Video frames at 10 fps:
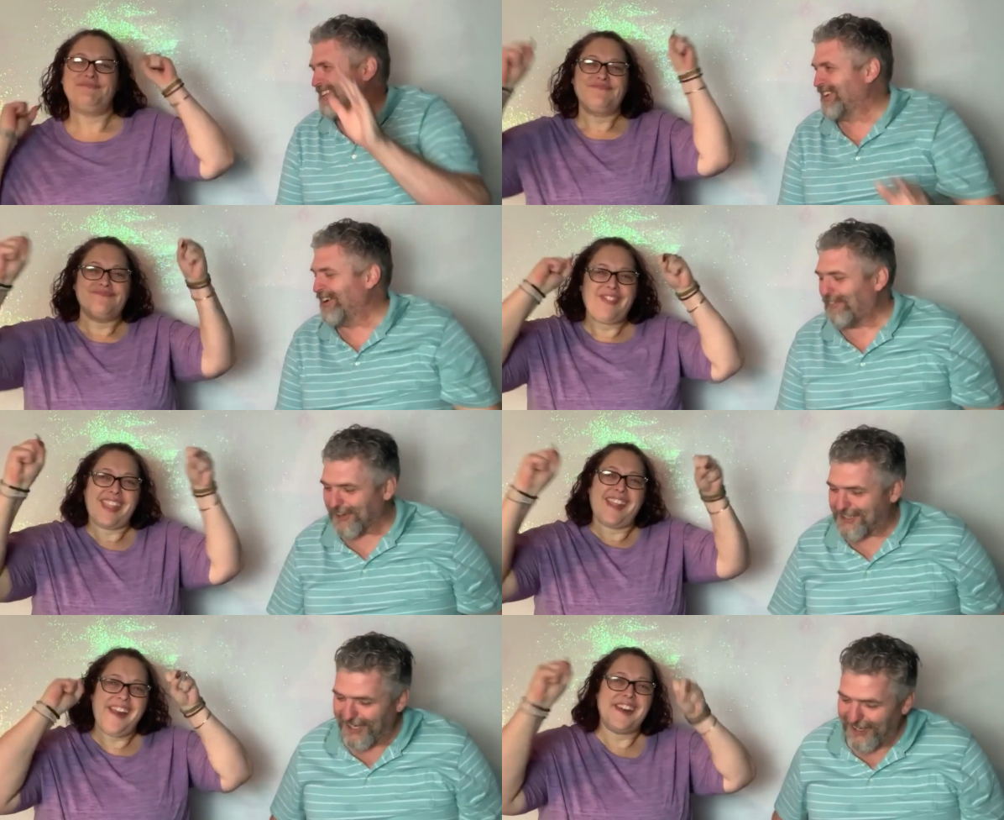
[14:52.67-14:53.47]
Speaker 1: 2 for
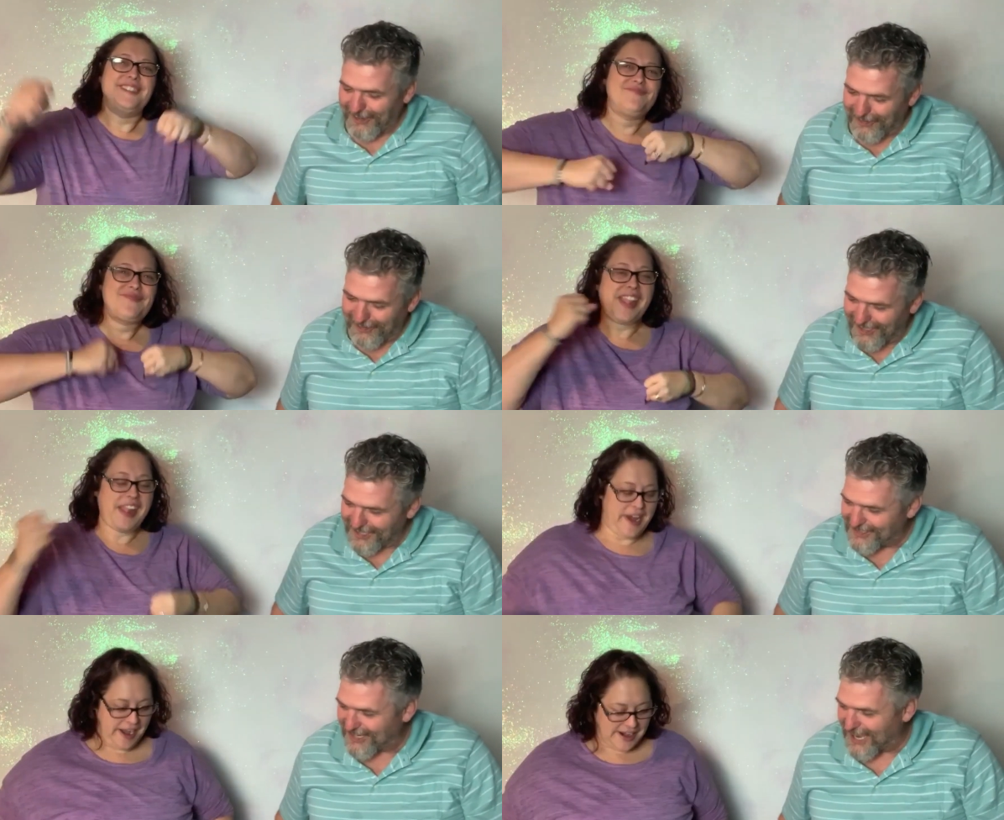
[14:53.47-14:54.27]
2. Good
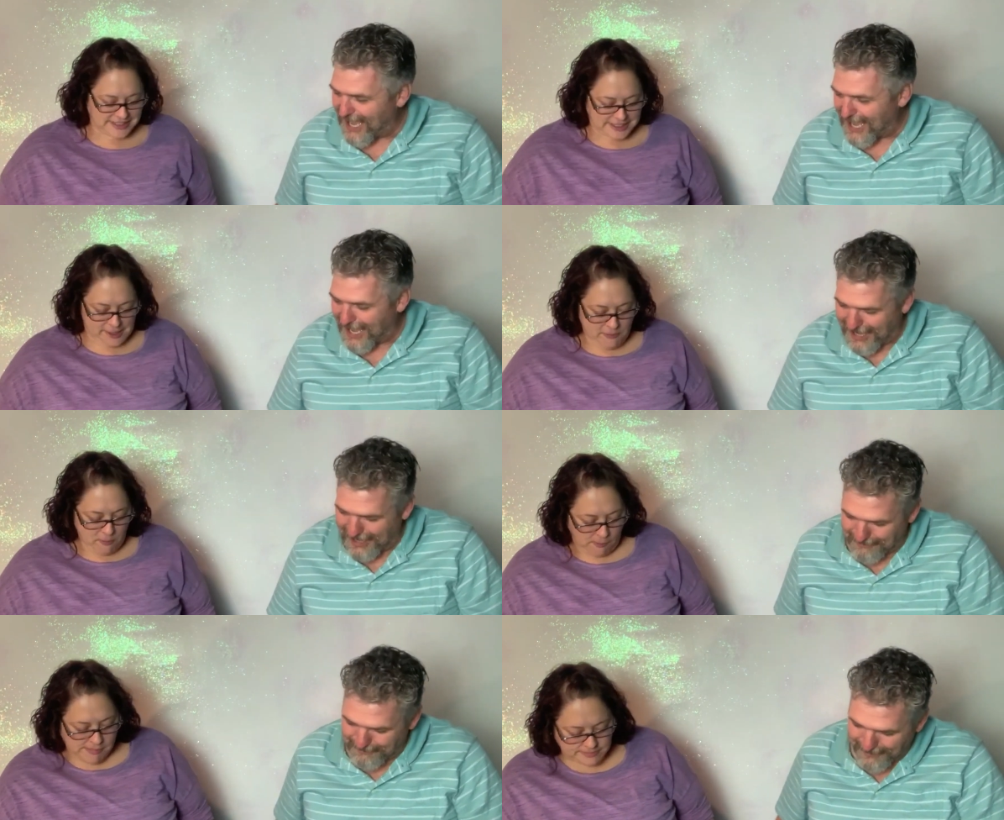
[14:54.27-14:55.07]

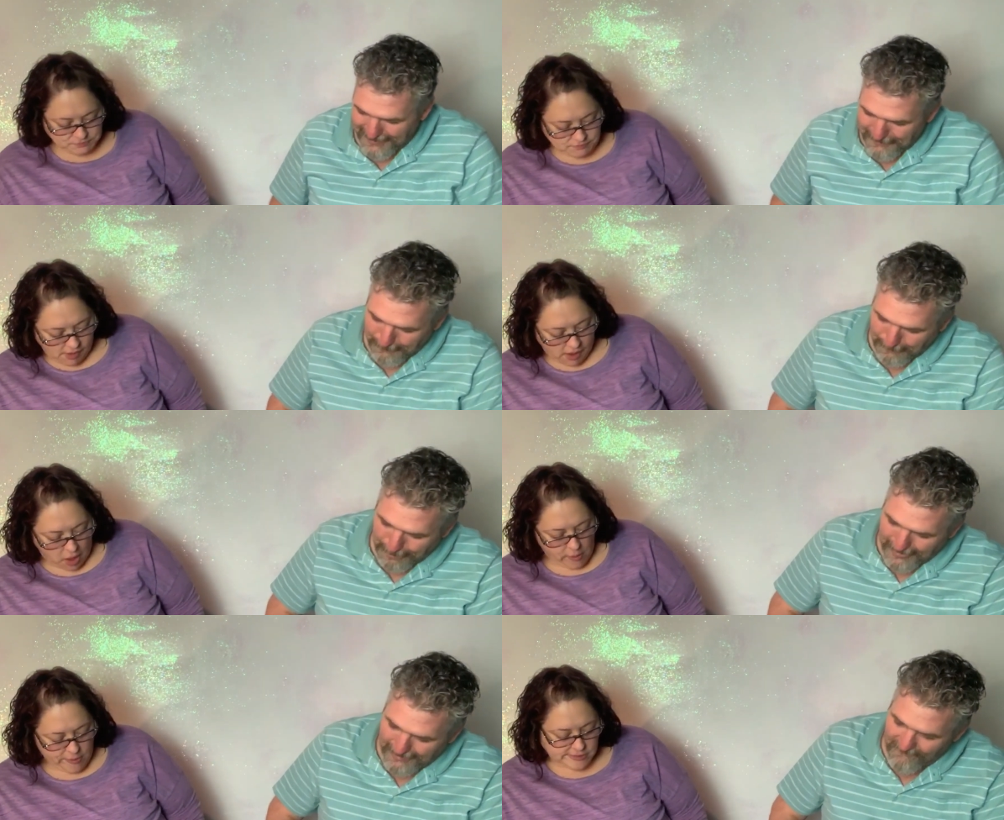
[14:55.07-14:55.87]
job.
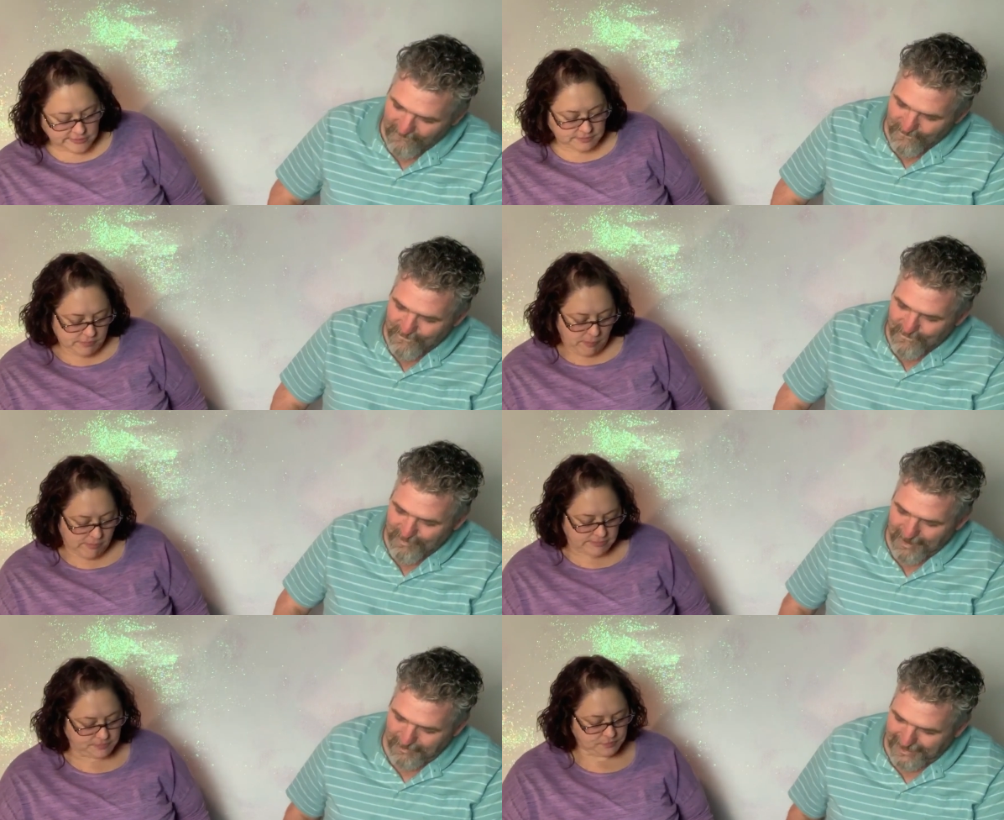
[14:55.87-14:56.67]

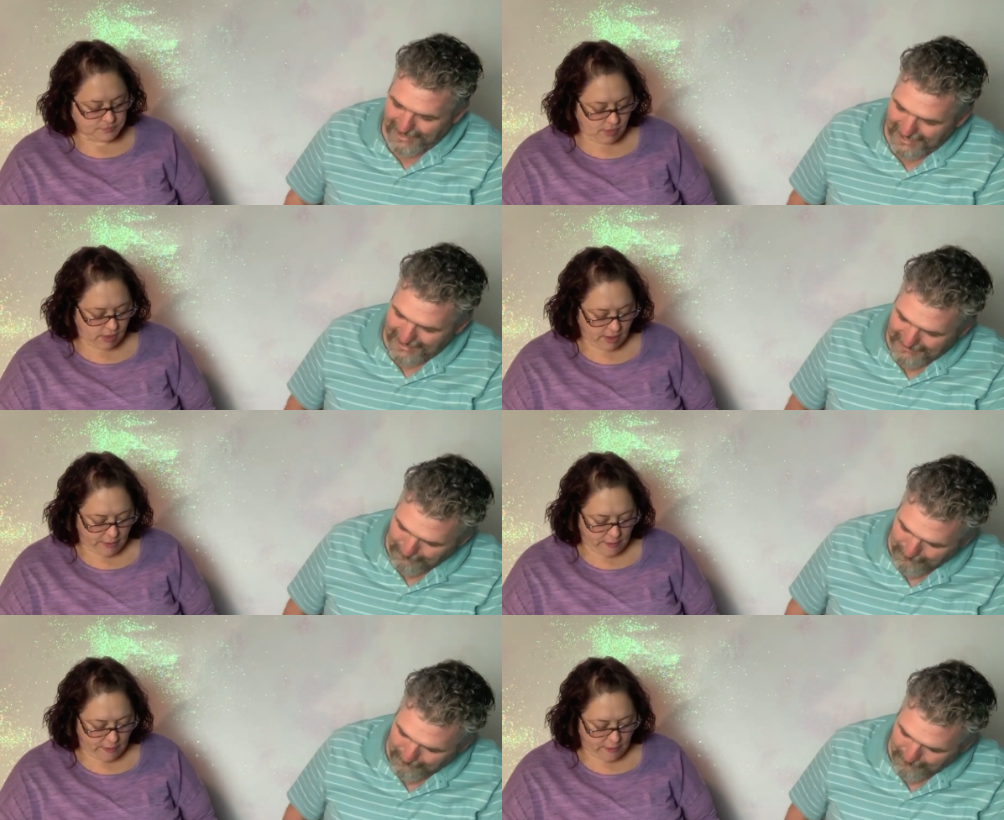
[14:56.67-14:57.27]
Okay.